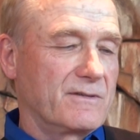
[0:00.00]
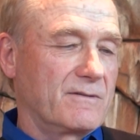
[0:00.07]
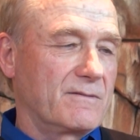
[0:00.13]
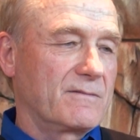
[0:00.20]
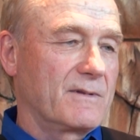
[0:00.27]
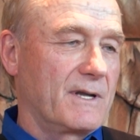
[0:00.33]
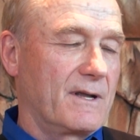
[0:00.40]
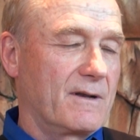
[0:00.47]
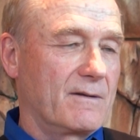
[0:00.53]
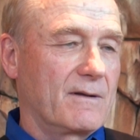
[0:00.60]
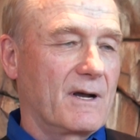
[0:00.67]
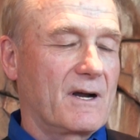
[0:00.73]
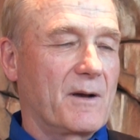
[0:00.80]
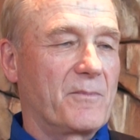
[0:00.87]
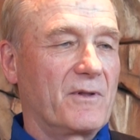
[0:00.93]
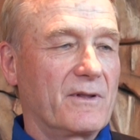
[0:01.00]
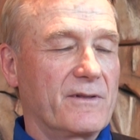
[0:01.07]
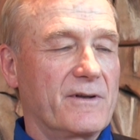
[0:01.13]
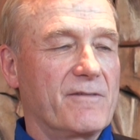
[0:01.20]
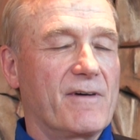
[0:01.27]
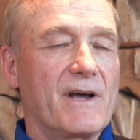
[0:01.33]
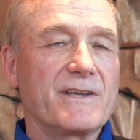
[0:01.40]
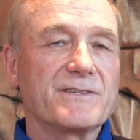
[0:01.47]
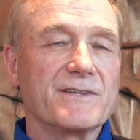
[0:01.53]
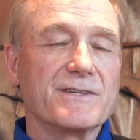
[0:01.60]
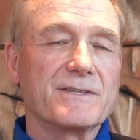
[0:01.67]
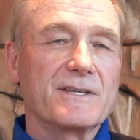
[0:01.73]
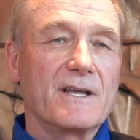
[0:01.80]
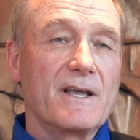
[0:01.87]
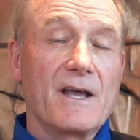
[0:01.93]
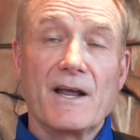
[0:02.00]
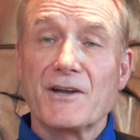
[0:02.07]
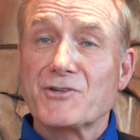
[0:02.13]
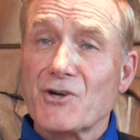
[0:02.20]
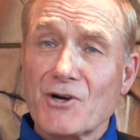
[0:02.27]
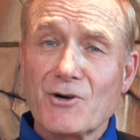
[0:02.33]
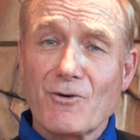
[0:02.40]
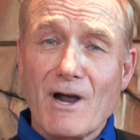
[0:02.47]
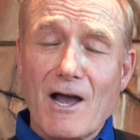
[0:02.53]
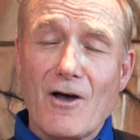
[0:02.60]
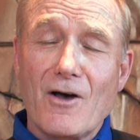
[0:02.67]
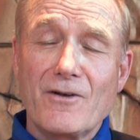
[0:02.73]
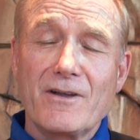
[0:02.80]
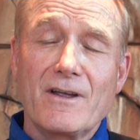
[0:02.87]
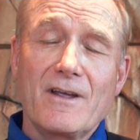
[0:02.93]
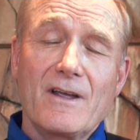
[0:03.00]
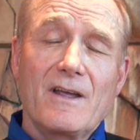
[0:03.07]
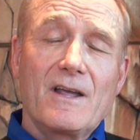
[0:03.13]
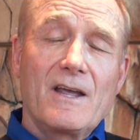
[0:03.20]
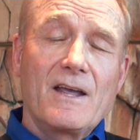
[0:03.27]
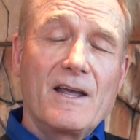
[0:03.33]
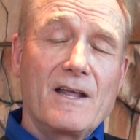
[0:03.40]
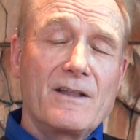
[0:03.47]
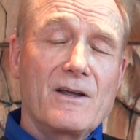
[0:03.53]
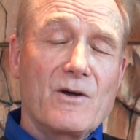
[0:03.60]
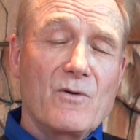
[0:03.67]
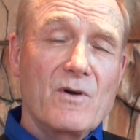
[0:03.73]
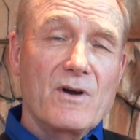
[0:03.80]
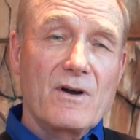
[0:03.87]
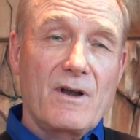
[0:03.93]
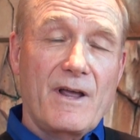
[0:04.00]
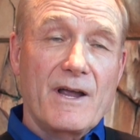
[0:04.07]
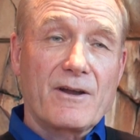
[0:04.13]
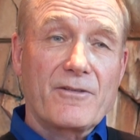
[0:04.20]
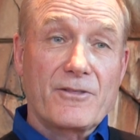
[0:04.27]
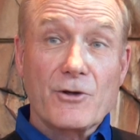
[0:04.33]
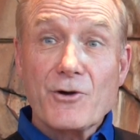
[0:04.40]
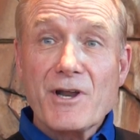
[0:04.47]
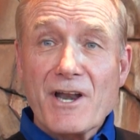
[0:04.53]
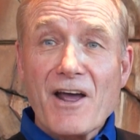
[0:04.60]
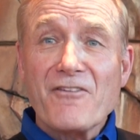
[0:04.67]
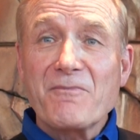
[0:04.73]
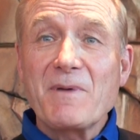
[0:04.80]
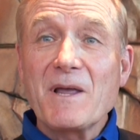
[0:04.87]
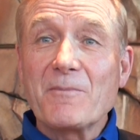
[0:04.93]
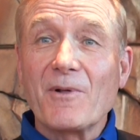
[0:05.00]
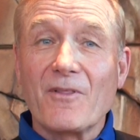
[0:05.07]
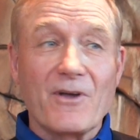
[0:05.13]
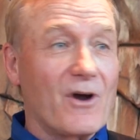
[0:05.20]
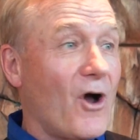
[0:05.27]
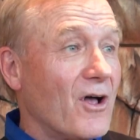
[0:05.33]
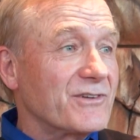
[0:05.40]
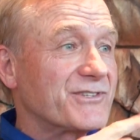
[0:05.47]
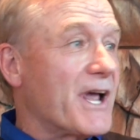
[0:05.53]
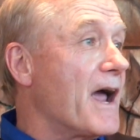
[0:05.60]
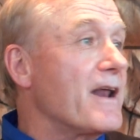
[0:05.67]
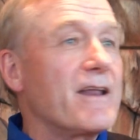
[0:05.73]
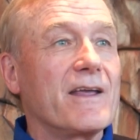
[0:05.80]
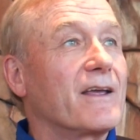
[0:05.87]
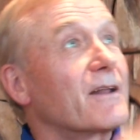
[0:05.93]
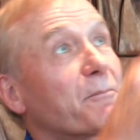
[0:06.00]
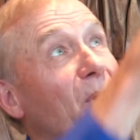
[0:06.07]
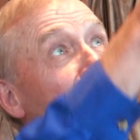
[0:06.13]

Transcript: and, and a couple of the devices. I turned around, and there were like 30 deaf people. They're all signing and